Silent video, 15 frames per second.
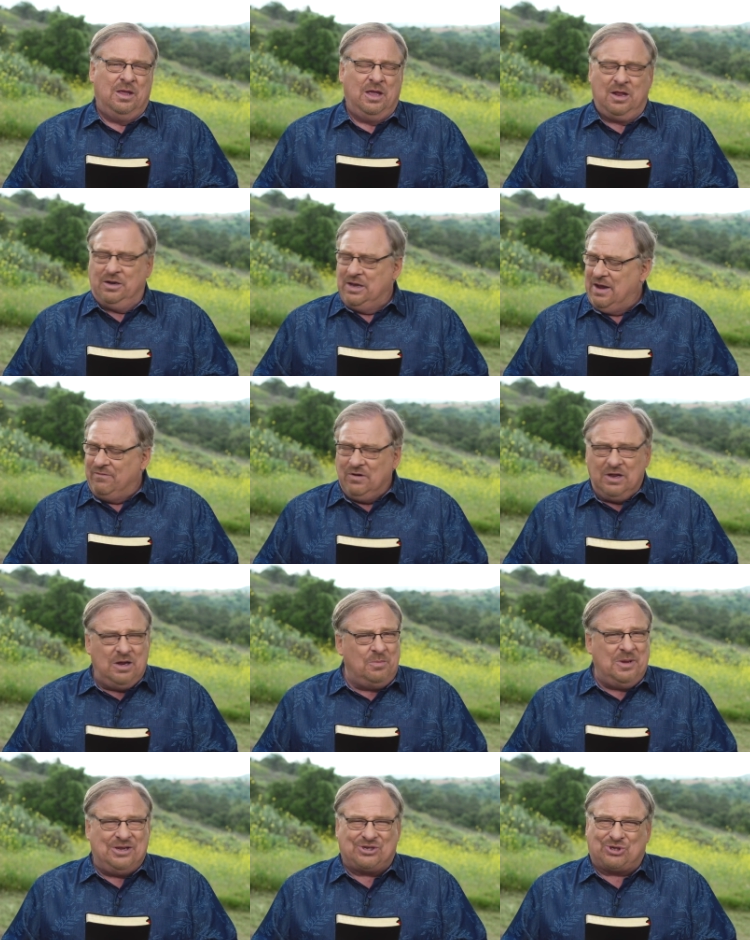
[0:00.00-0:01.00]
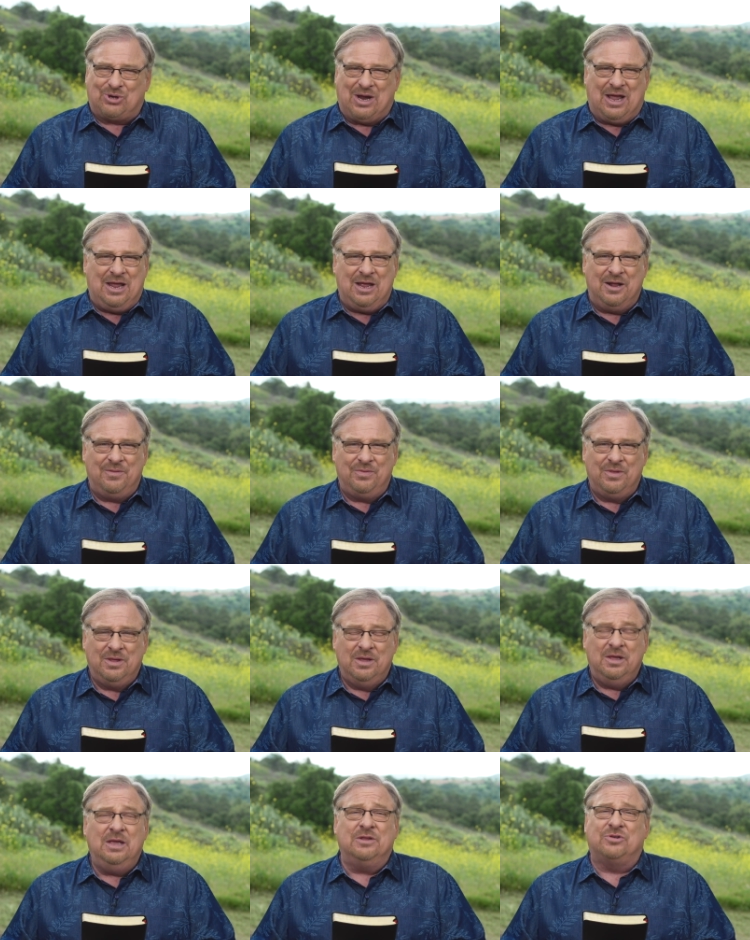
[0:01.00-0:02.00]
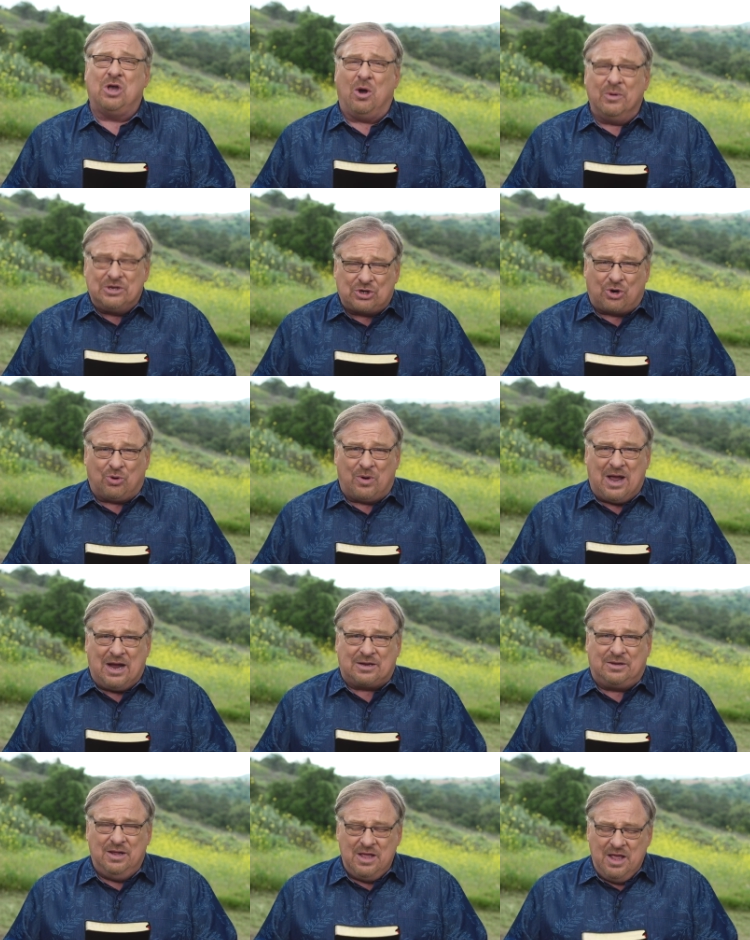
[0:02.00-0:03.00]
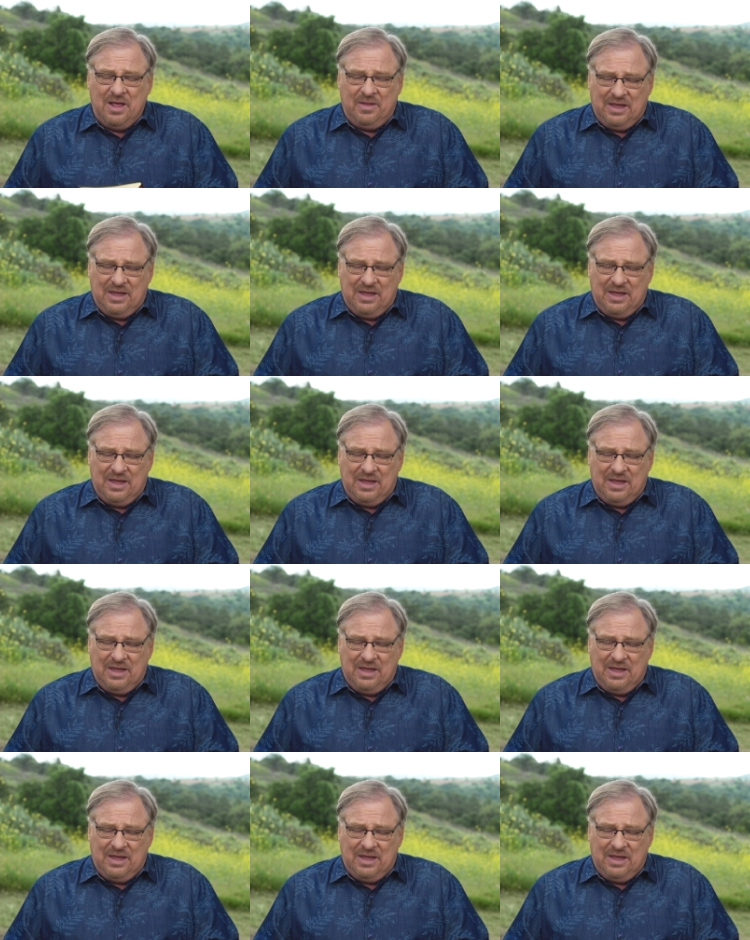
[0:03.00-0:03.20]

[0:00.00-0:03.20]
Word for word: It'll never lead me astray. It's always correct.